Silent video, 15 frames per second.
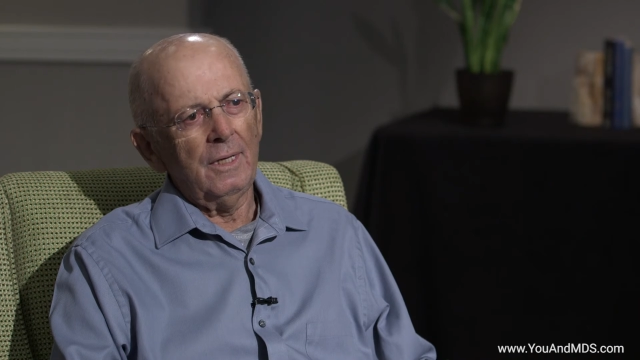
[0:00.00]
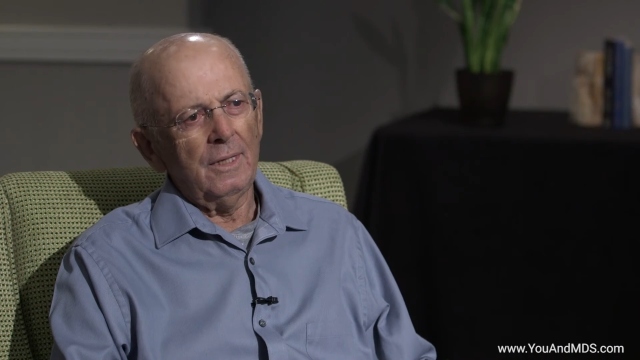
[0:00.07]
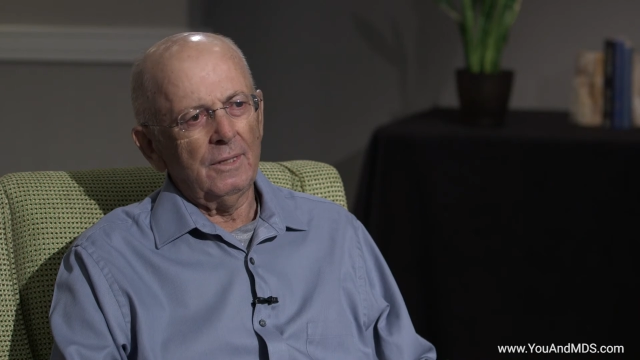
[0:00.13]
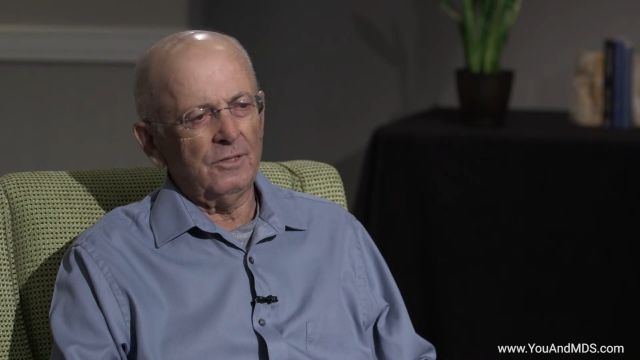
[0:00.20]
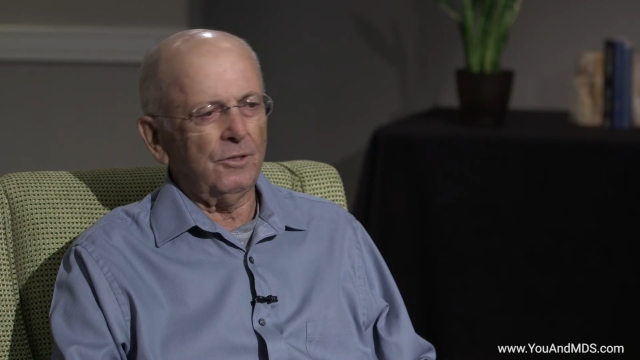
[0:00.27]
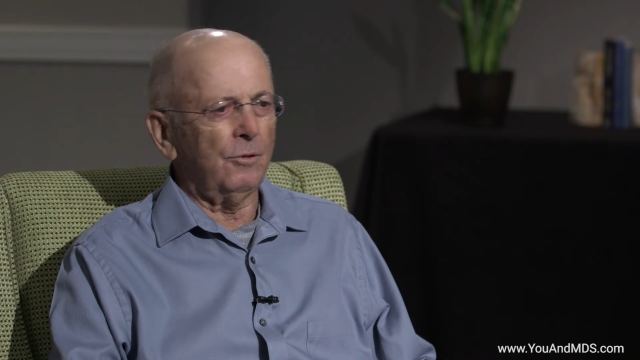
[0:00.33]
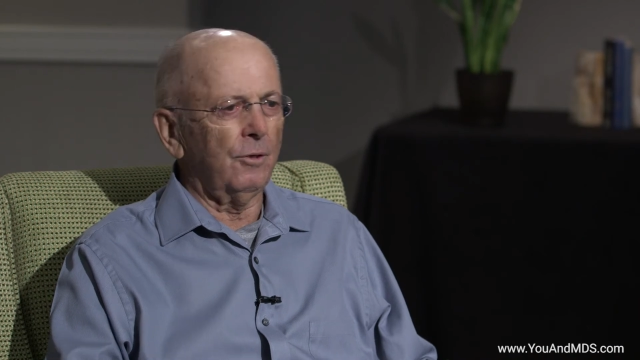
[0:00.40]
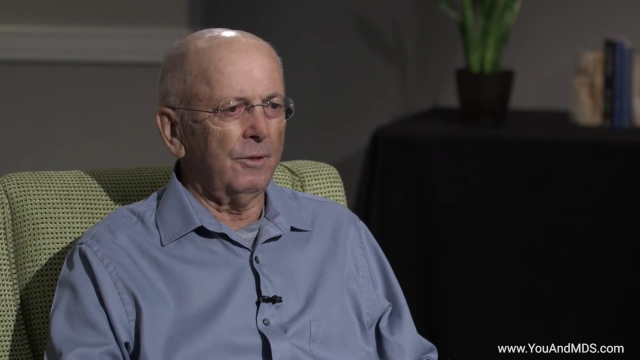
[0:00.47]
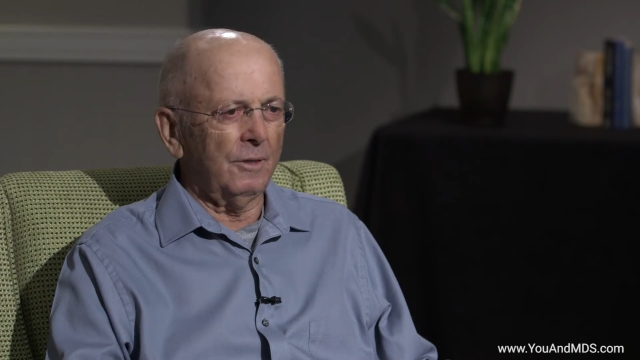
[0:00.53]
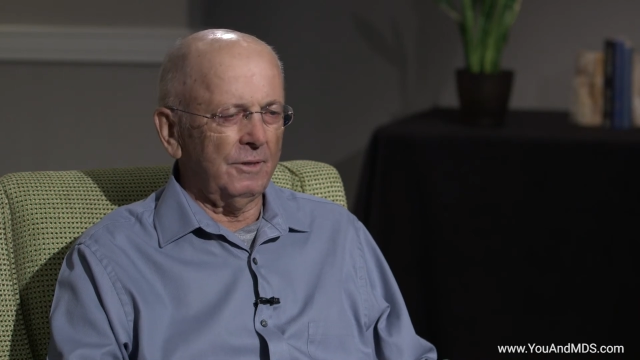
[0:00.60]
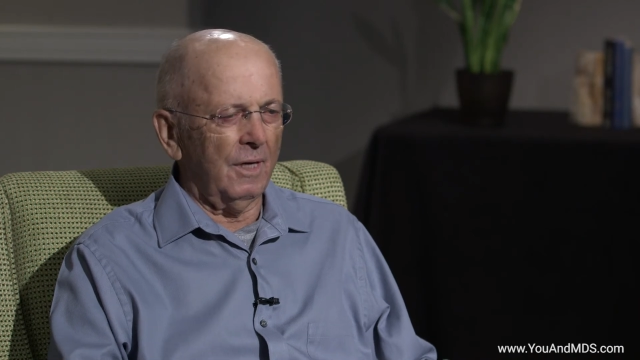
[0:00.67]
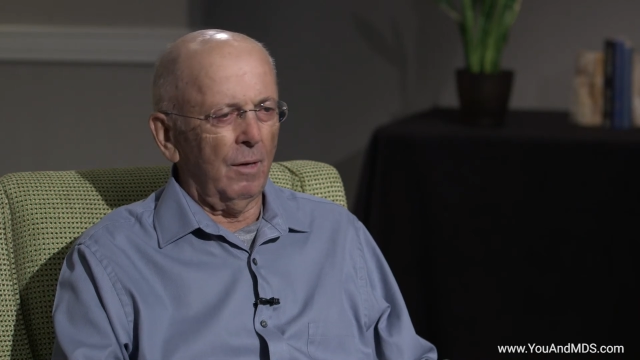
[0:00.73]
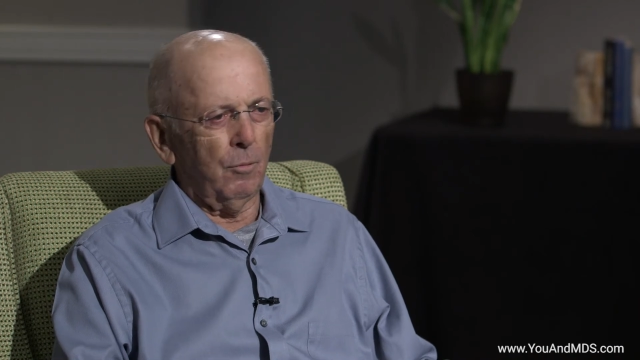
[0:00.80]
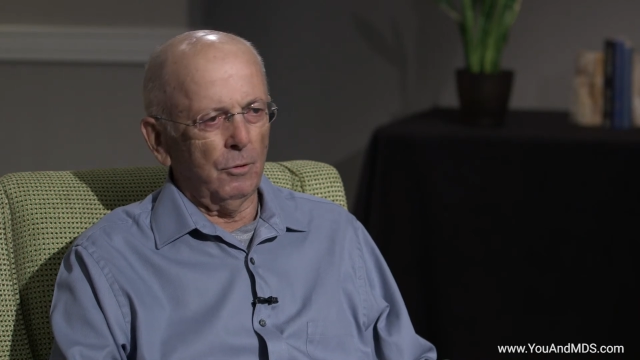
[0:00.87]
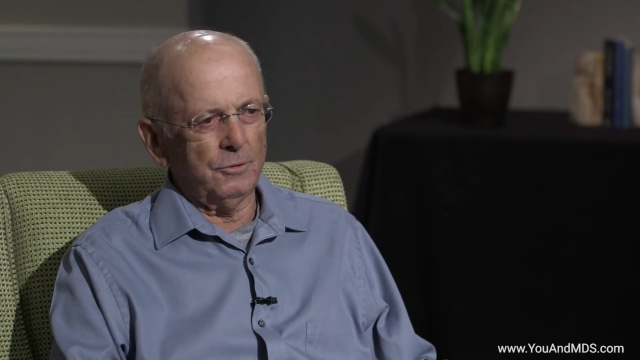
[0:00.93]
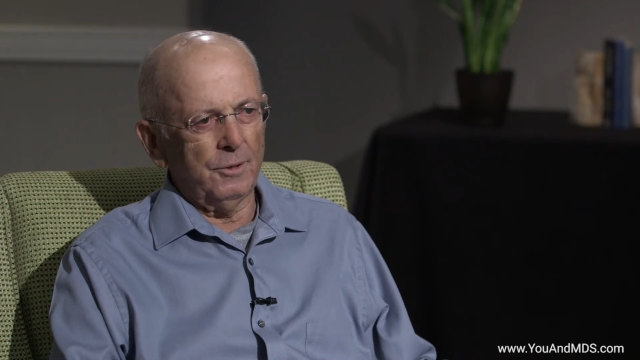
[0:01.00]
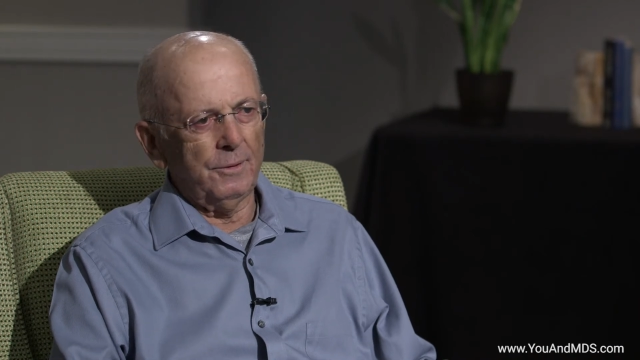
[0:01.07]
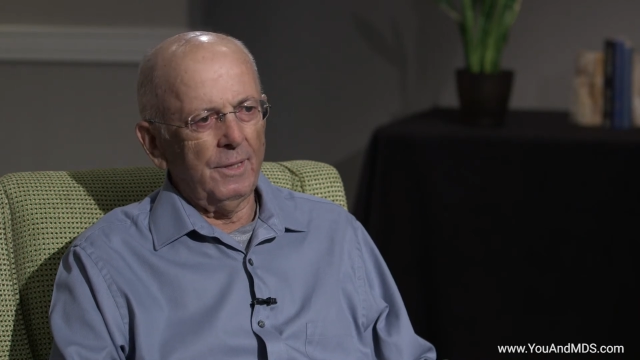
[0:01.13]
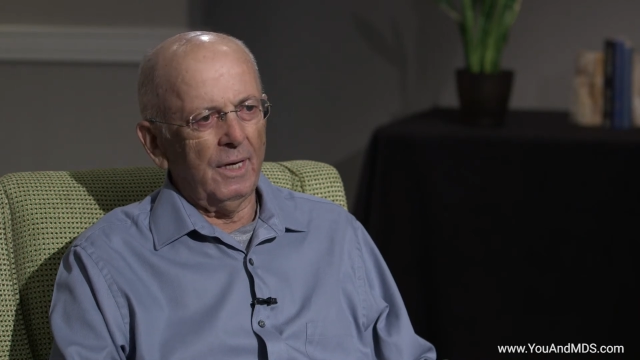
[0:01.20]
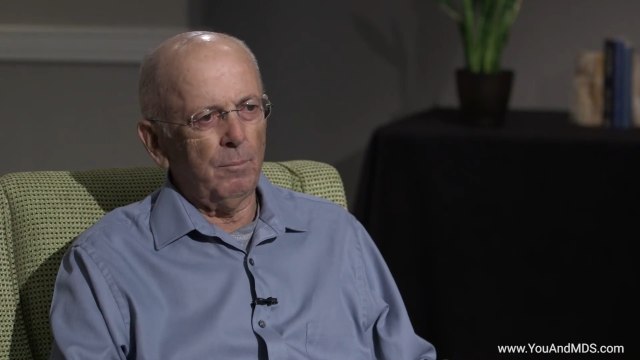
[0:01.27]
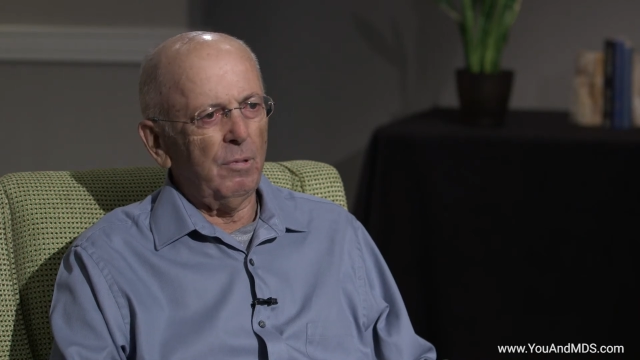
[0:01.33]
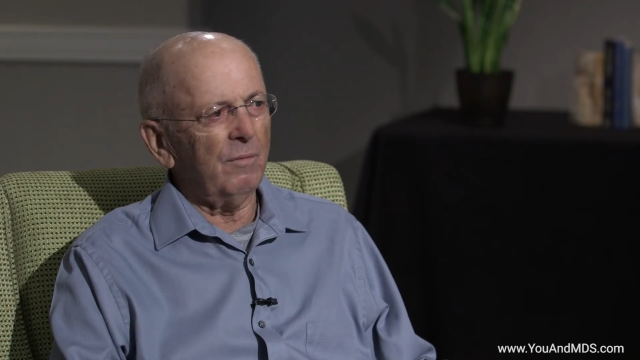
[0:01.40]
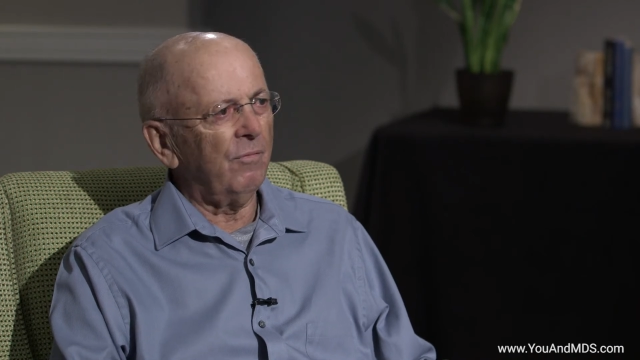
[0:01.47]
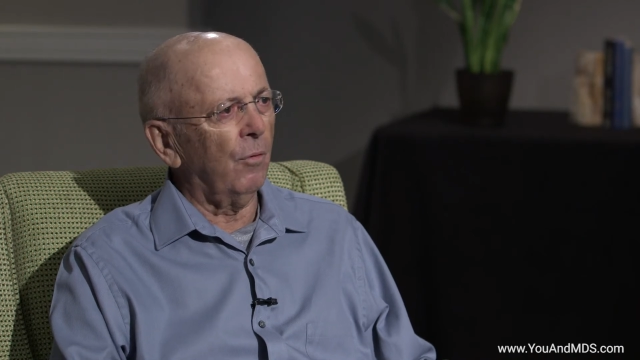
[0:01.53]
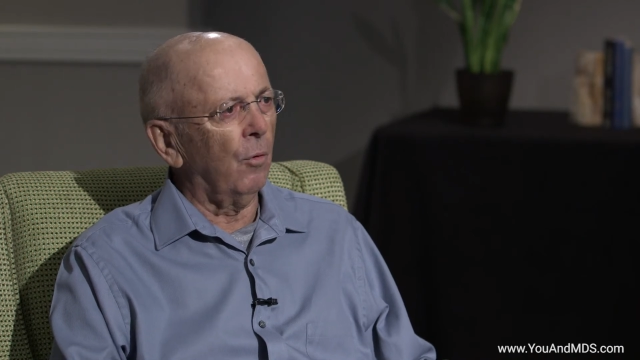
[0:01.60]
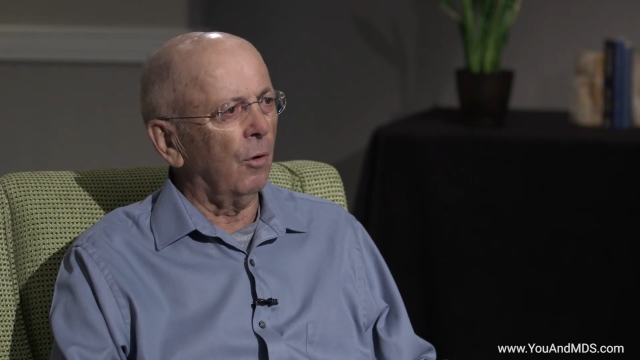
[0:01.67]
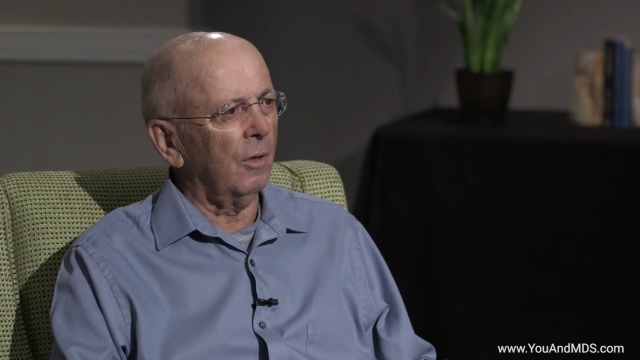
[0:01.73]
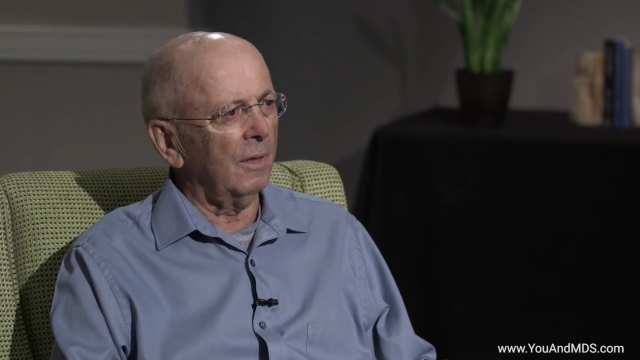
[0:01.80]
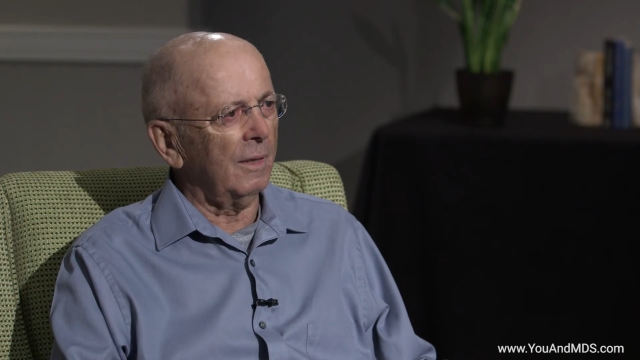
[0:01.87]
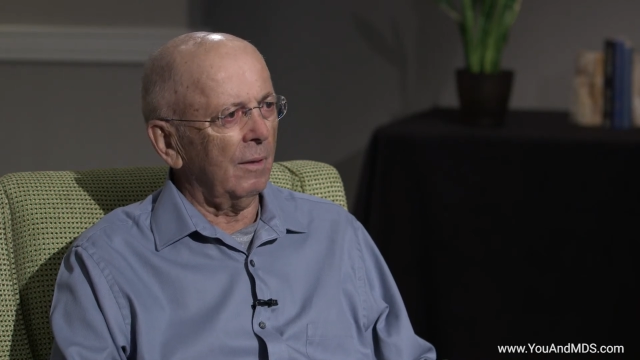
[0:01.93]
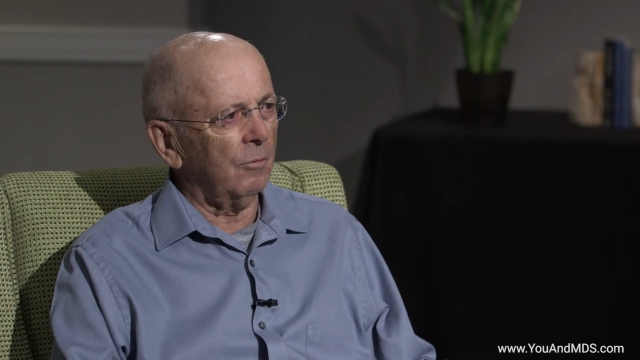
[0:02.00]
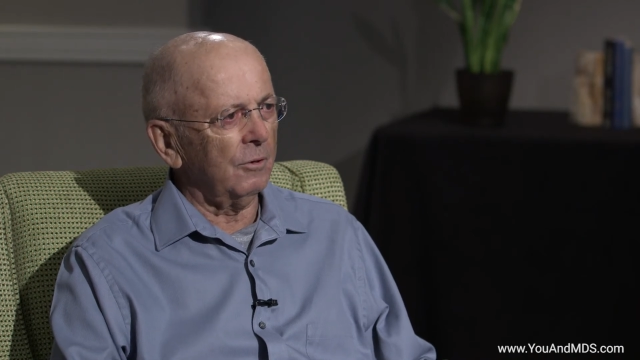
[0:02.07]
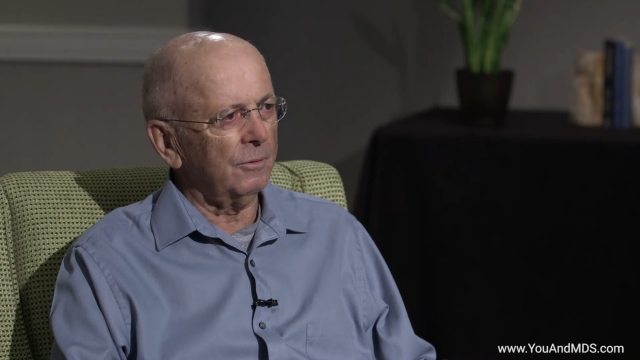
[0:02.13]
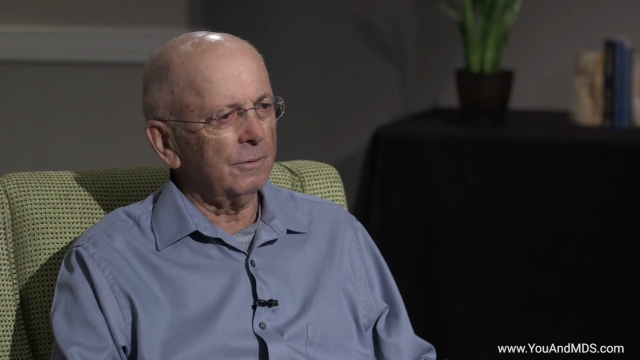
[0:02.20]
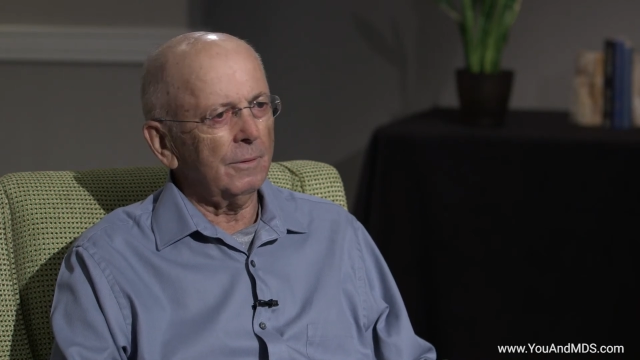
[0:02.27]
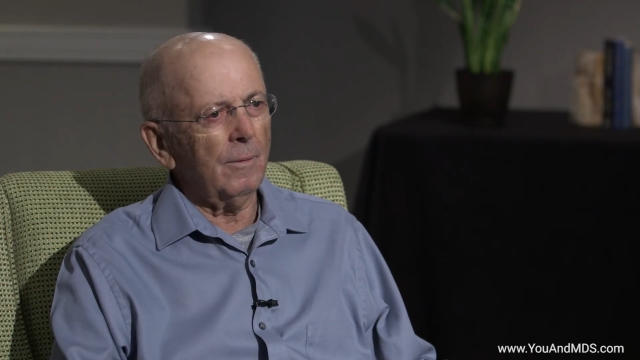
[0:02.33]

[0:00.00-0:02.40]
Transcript: as good as I was the day before, and I was